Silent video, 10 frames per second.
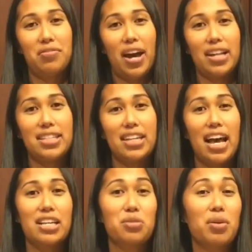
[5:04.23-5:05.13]
fats,
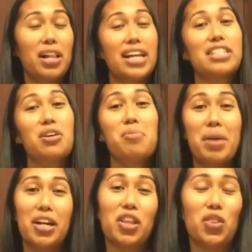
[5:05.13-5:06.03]
as well as
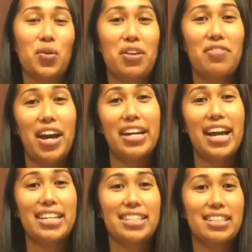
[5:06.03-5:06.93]
omega-3 fatty
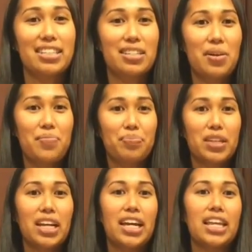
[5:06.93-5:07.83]
acids.
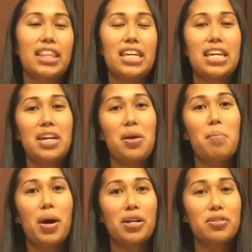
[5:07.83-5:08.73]
The
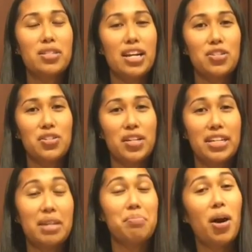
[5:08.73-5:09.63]

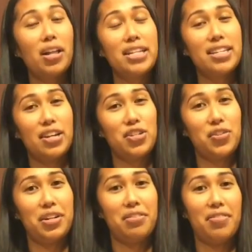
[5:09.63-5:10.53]
monosaturated and
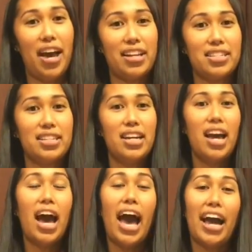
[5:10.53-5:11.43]
polysaturated fats
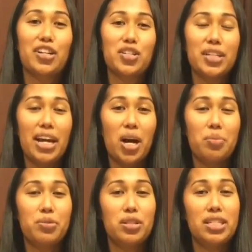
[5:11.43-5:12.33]
actually
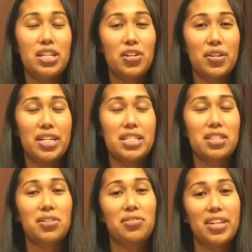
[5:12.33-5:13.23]
help to decrease
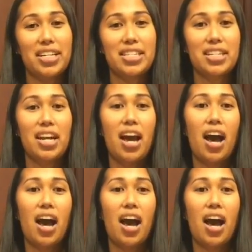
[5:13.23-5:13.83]
the risk